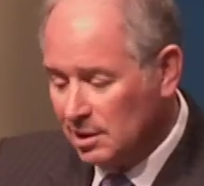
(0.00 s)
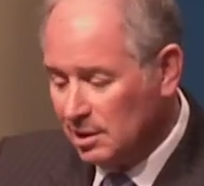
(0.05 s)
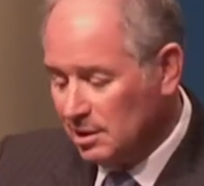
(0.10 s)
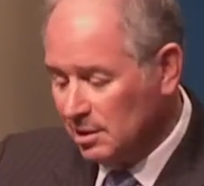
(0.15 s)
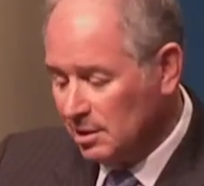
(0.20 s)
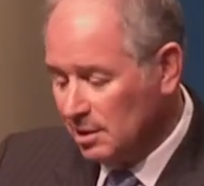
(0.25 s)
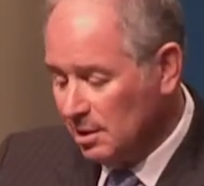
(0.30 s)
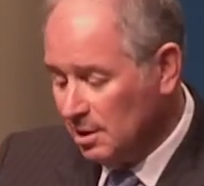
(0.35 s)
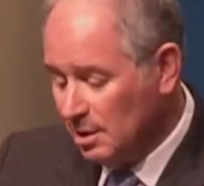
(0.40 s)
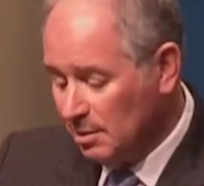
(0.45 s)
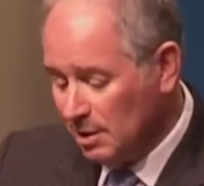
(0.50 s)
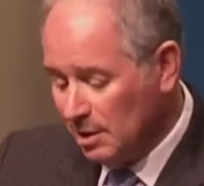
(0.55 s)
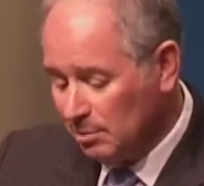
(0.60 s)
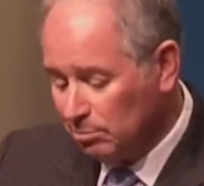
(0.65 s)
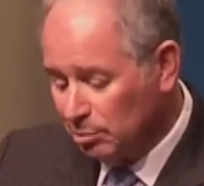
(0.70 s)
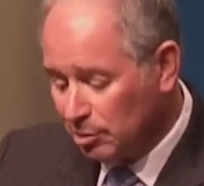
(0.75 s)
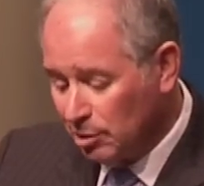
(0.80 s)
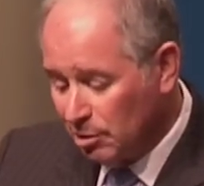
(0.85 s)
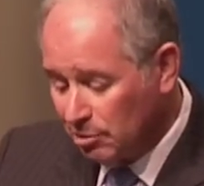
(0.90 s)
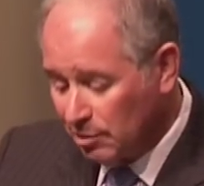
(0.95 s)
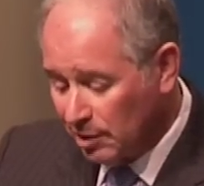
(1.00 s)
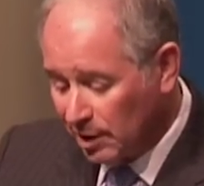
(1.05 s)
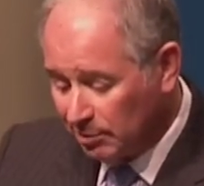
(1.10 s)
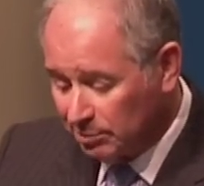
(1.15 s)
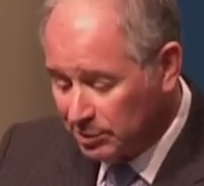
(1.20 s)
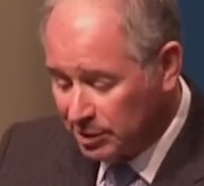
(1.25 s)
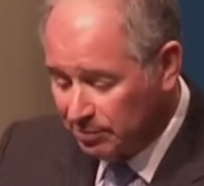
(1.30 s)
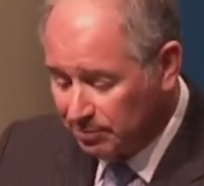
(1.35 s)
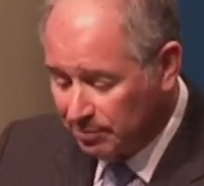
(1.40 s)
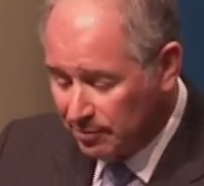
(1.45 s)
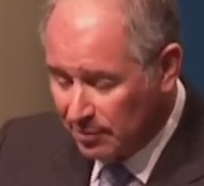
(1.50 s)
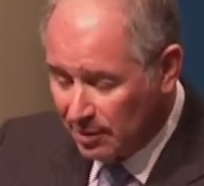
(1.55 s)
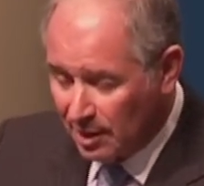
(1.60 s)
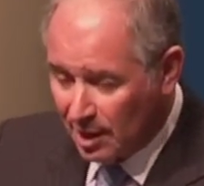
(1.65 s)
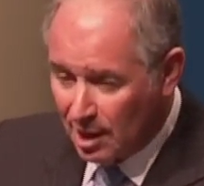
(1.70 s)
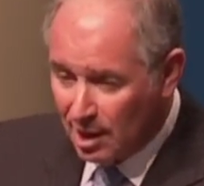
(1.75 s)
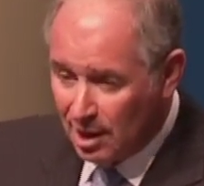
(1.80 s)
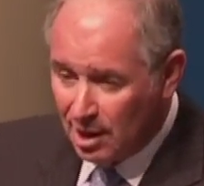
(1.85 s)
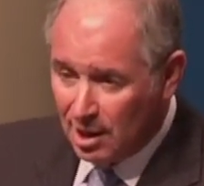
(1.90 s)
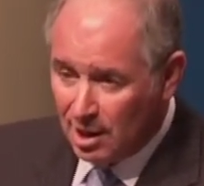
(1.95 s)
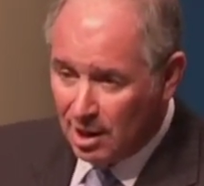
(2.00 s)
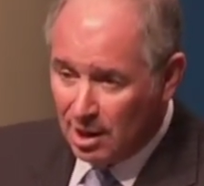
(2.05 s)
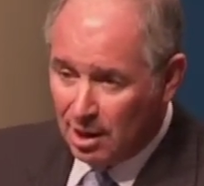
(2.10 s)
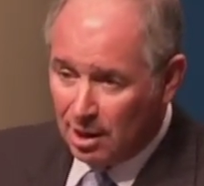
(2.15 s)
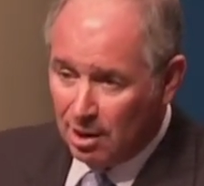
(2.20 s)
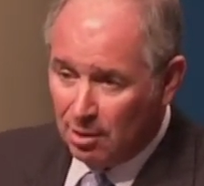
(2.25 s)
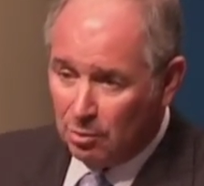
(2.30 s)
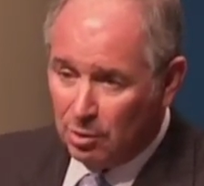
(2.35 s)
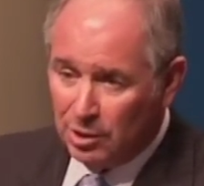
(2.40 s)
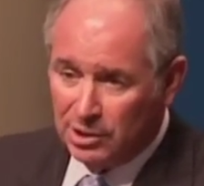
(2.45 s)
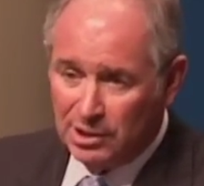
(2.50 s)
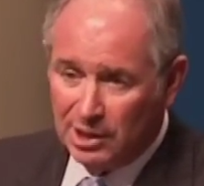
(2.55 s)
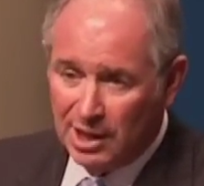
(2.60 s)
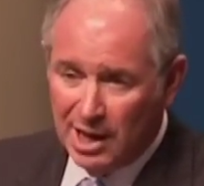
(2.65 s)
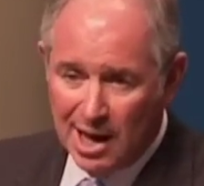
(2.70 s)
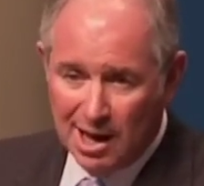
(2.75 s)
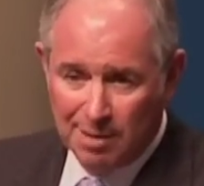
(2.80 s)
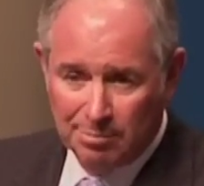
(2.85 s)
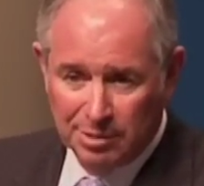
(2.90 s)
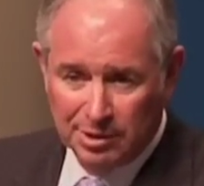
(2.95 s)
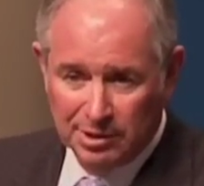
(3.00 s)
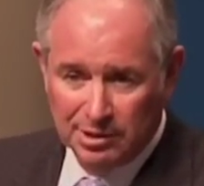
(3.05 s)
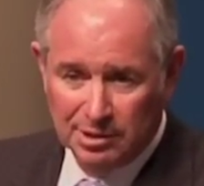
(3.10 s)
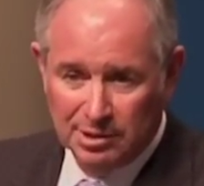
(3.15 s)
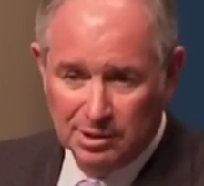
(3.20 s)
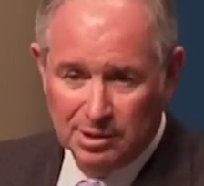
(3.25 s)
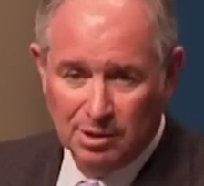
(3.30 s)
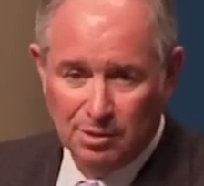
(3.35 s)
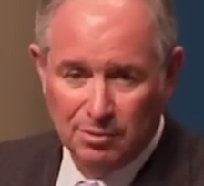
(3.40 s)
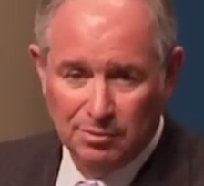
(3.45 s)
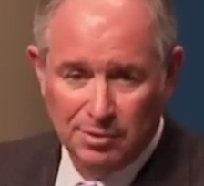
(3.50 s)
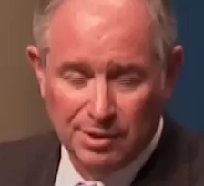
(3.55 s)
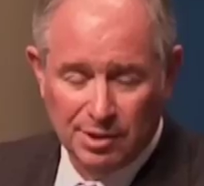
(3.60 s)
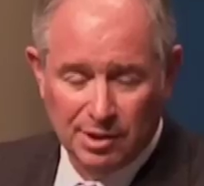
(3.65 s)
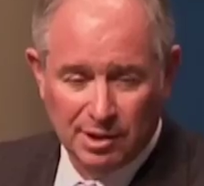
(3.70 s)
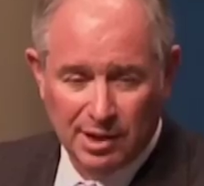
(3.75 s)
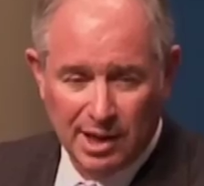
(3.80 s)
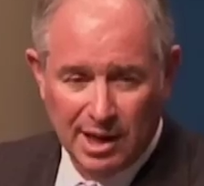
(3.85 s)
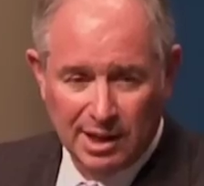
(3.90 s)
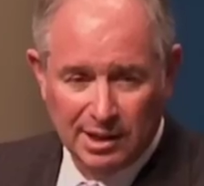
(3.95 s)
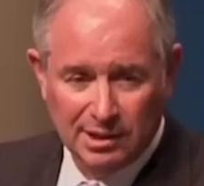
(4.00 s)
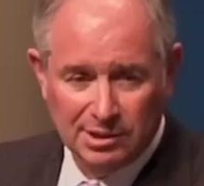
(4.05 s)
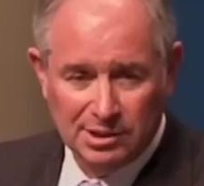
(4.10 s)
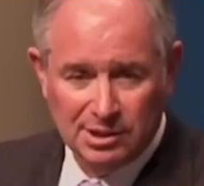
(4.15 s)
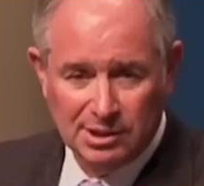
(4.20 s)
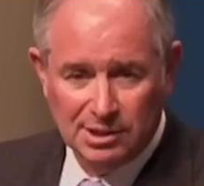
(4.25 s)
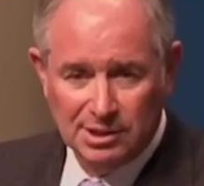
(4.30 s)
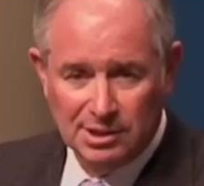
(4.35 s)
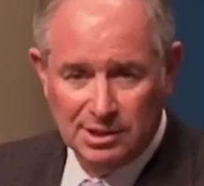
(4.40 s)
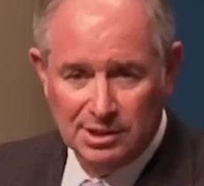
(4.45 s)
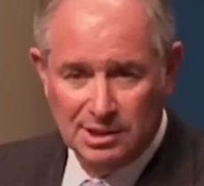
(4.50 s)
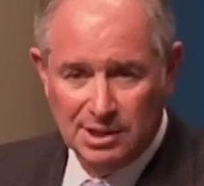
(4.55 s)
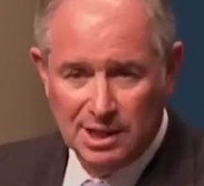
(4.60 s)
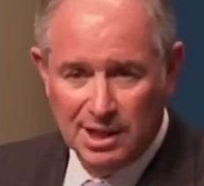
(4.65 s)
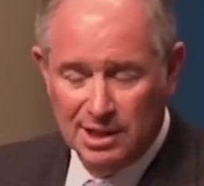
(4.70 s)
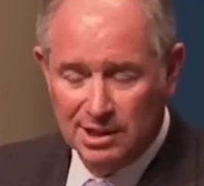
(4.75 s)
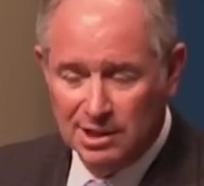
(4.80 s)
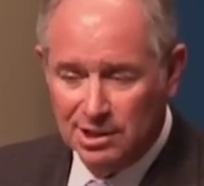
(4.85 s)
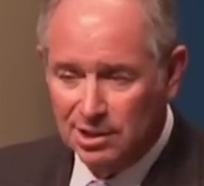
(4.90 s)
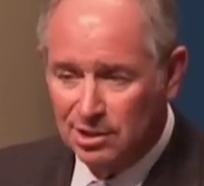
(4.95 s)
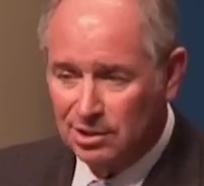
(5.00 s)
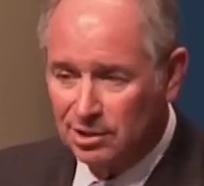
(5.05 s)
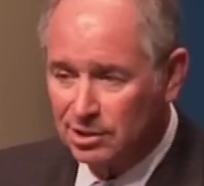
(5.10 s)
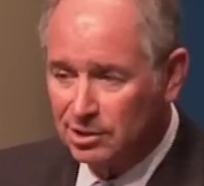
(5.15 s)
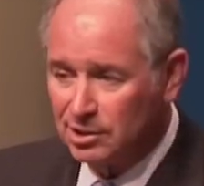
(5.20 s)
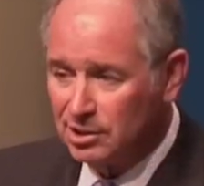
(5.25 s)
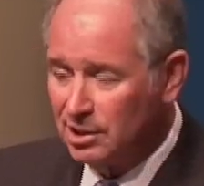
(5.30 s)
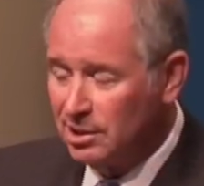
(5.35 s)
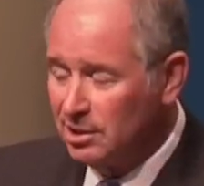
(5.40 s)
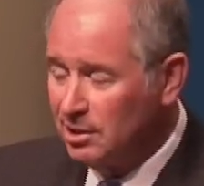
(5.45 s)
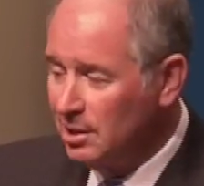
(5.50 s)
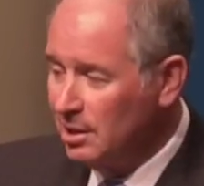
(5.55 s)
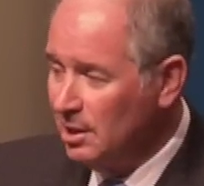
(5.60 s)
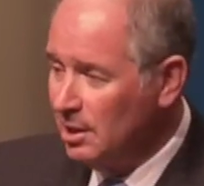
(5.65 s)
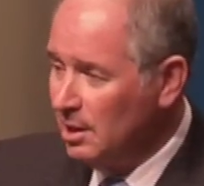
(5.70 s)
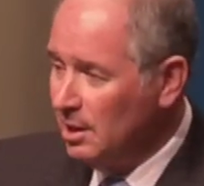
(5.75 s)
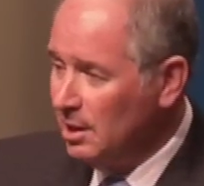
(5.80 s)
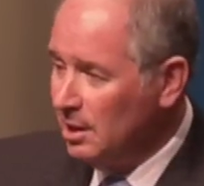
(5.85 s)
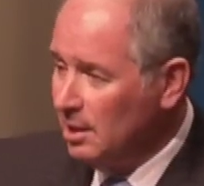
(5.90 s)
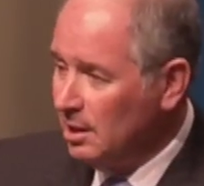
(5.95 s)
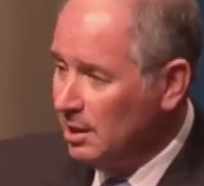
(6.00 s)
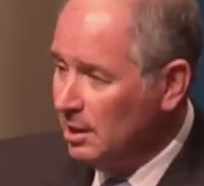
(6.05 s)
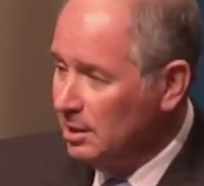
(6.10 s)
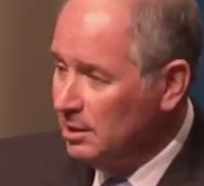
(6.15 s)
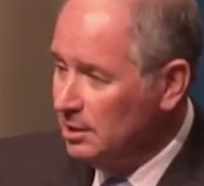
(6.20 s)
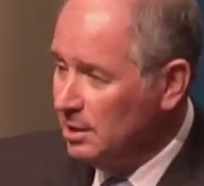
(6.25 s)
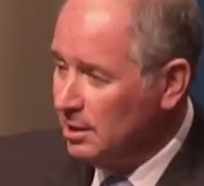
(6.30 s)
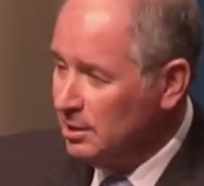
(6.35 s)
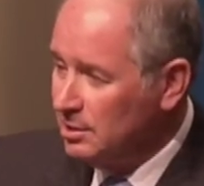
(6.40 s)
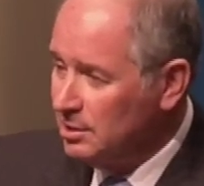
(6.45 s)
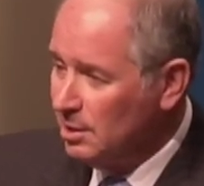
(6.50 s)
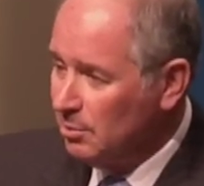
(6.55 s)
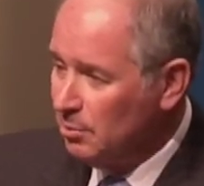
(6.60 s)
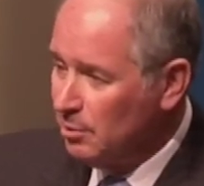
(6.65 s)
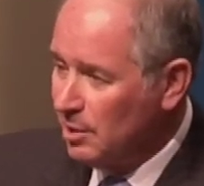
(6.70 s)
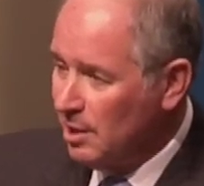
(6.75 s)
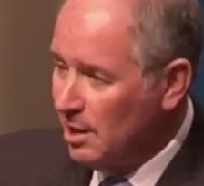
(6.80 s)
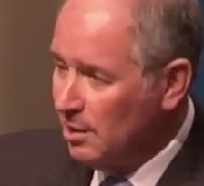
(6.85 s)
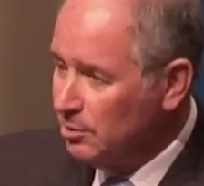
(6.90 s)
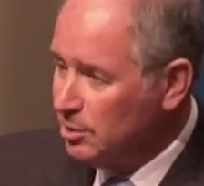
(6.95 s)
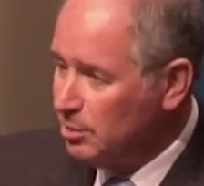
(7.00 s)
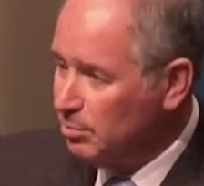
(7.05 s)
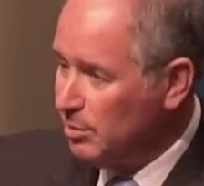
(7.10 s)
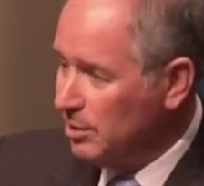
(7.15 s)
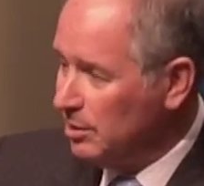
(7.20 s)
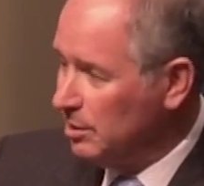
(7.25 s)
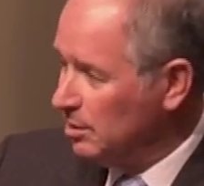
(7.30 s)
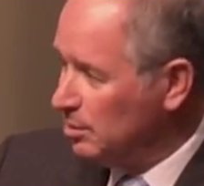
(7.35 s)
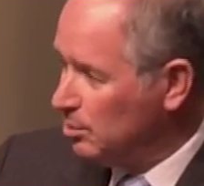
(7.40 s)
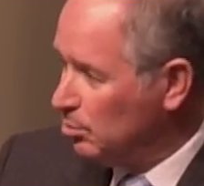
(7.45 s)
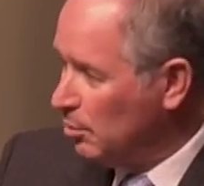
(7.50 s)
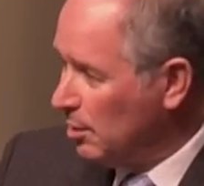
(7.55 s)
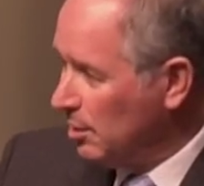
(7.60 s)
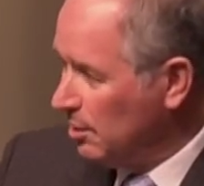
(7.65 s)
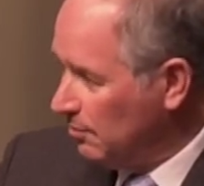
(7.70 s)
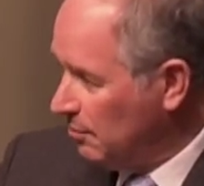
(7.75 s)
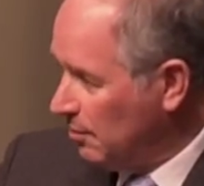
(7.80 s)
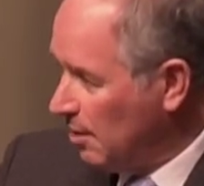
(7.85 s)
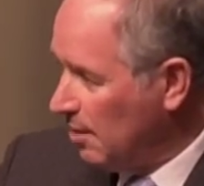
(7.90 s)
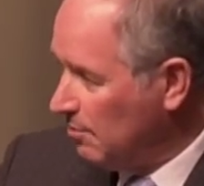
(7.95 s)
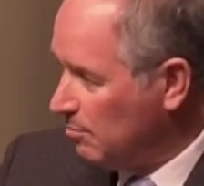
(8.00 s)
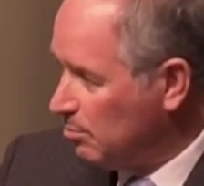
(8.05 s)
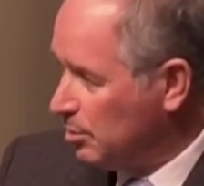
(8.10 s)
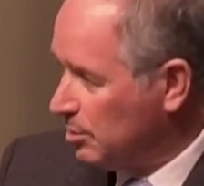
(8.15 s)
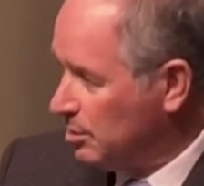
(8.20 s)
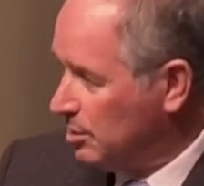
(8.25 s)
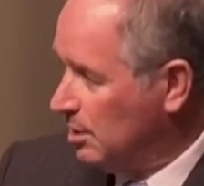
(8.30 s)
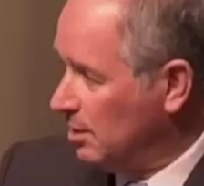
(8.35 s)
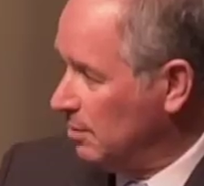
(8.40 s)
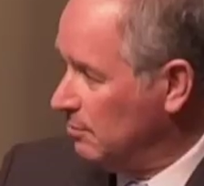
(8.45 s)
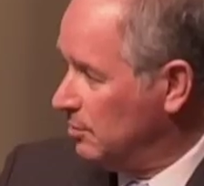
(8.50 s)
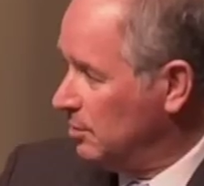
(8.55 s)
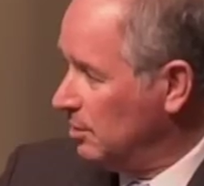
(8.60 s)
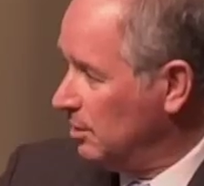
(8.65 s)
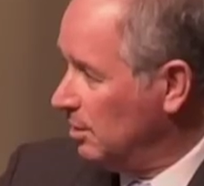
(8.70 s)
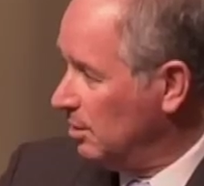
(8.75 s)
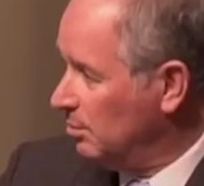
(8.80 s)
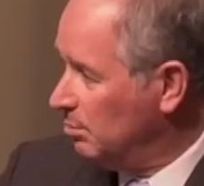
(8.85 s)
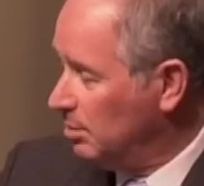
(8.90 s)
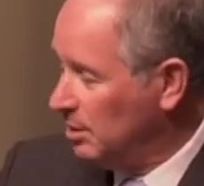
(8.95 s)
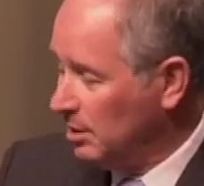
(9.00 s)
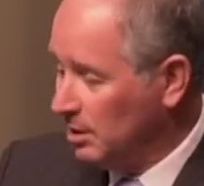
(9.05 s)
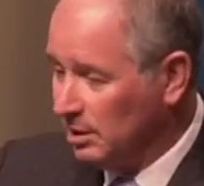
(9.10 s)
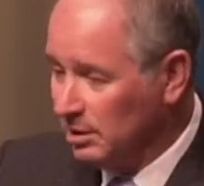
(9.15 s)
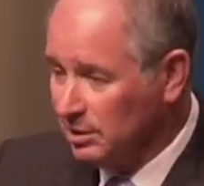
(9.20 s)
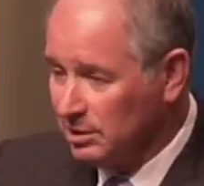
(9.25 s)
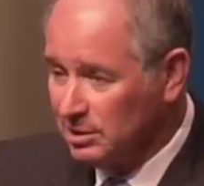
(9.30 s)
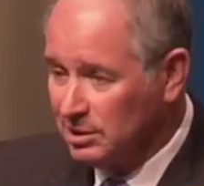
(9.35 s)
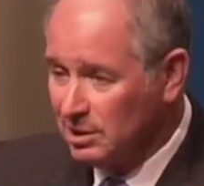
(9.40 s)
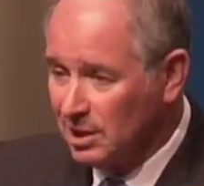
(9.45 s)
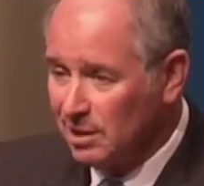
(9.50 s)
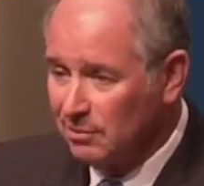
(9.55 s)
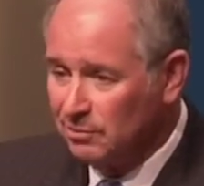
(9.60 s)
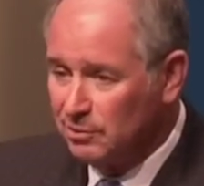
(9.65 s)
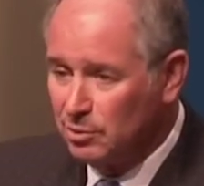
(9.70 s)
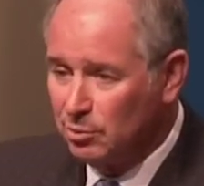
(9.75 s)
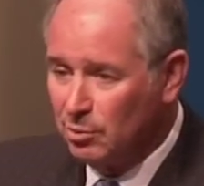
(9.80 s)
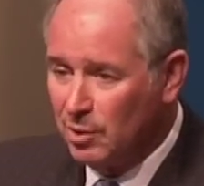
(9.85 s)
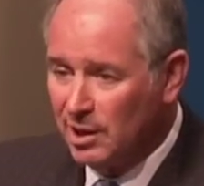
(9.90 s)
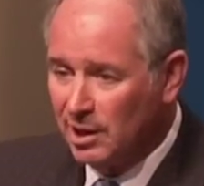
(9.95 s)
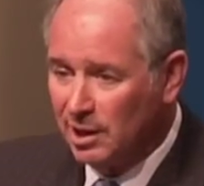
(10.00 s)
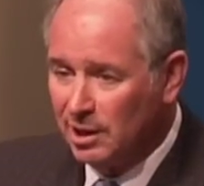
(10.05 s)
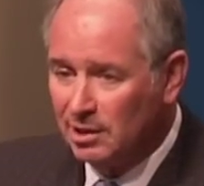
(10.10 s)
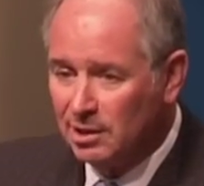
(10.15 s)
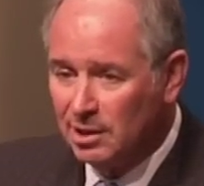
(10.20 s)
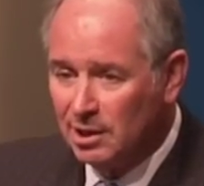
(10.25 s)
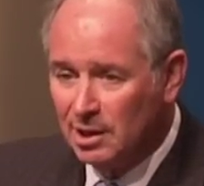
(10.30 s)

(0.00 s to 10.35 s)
in, in programs. What's happened over the last 10 years is that we're now spending 25% of GDP instead of 20.